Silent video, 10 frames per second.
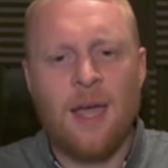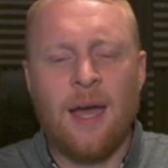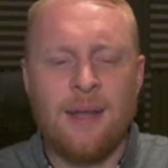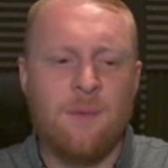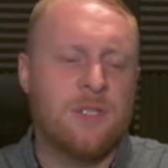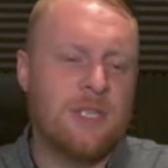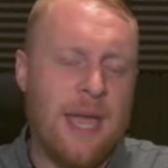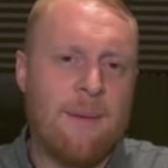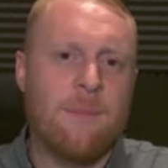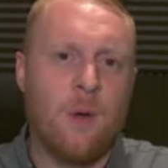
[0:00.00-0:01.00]
And it was,
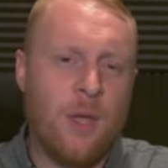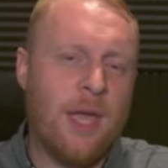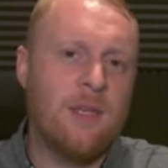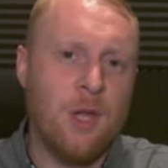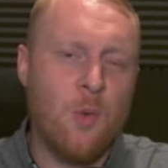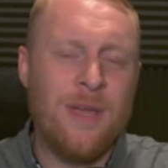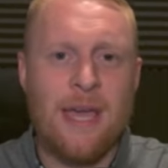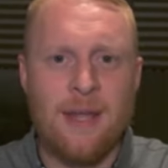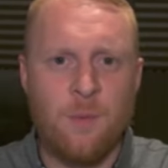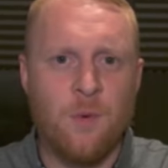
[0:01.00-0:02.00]
yeah, okay, no, we
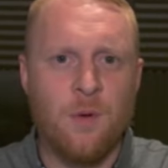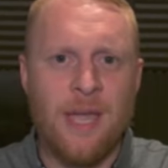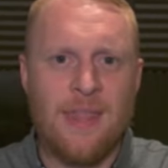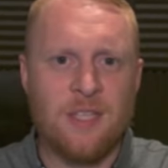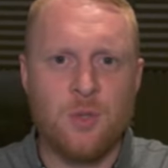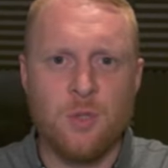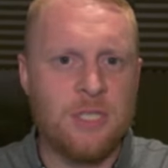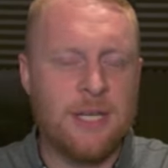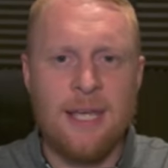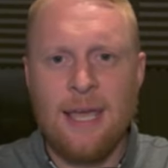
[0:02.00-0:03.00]
get it, we'll, we'll get that
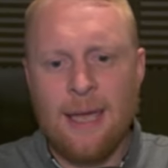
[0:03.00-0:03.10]
sorted.